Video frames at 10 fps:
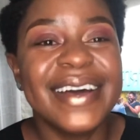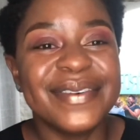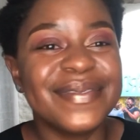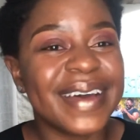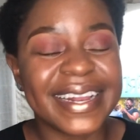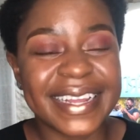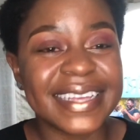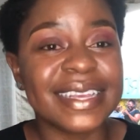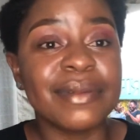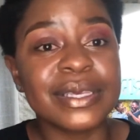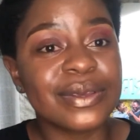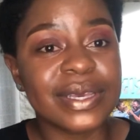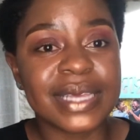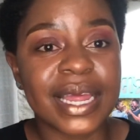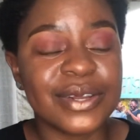But yes, I'm so
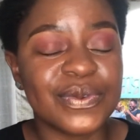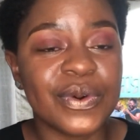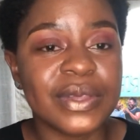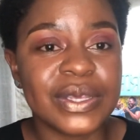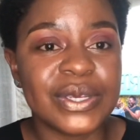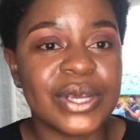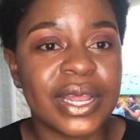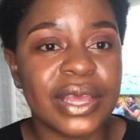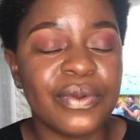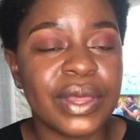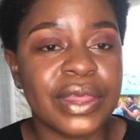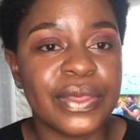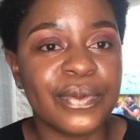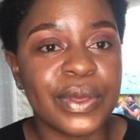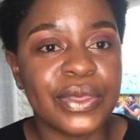excited to walk this journey
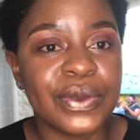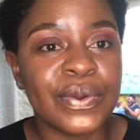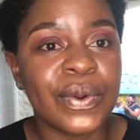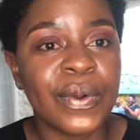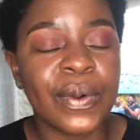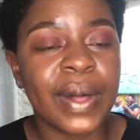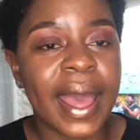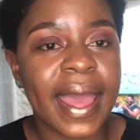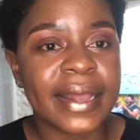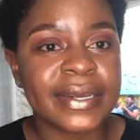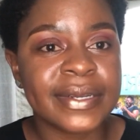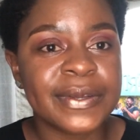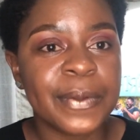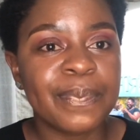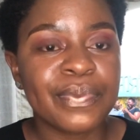with you all, and
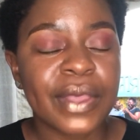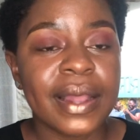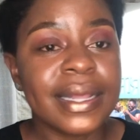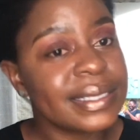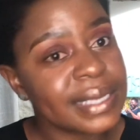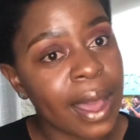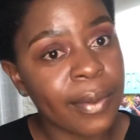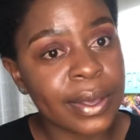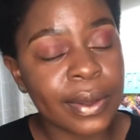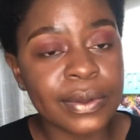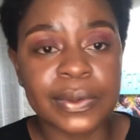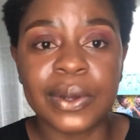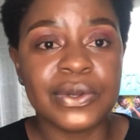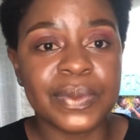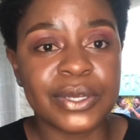let's see how it goes. We want to
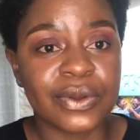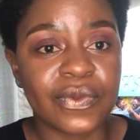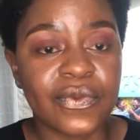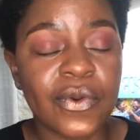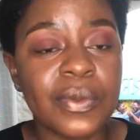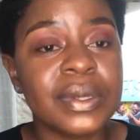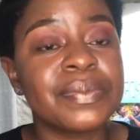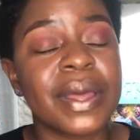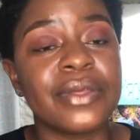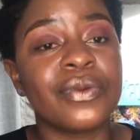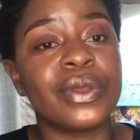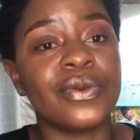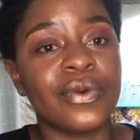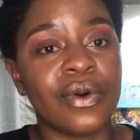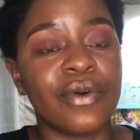be transformed by the
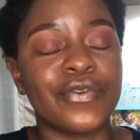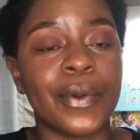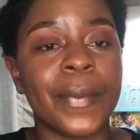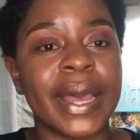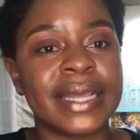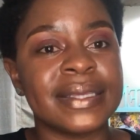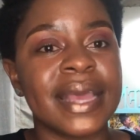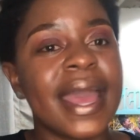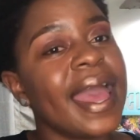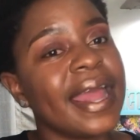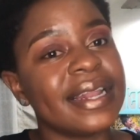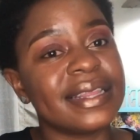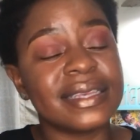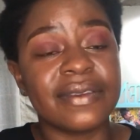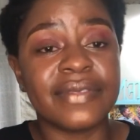renewal of our minds, and
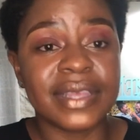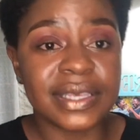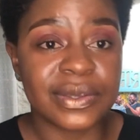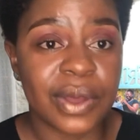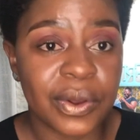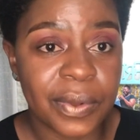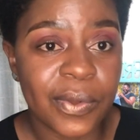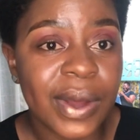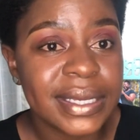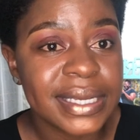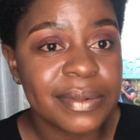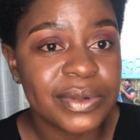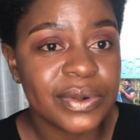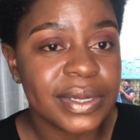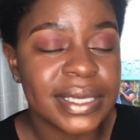if this is going to be one step
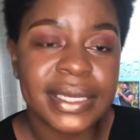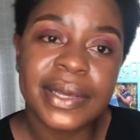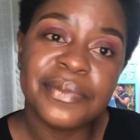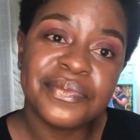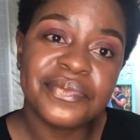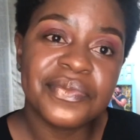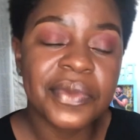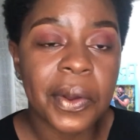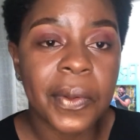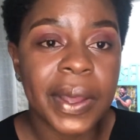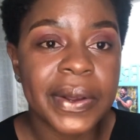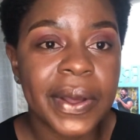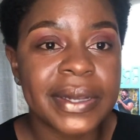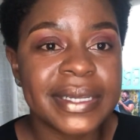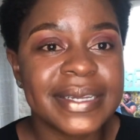towards it, why
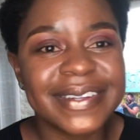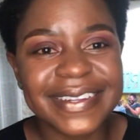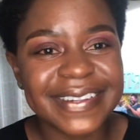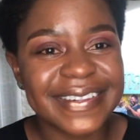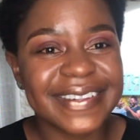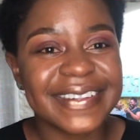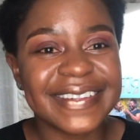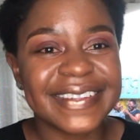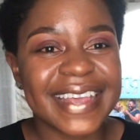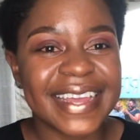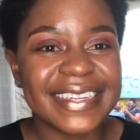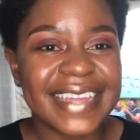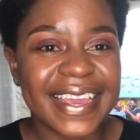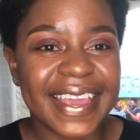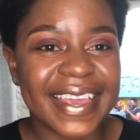not? Take
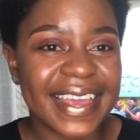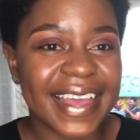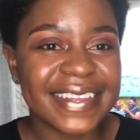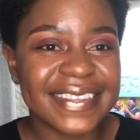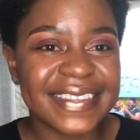care, guys.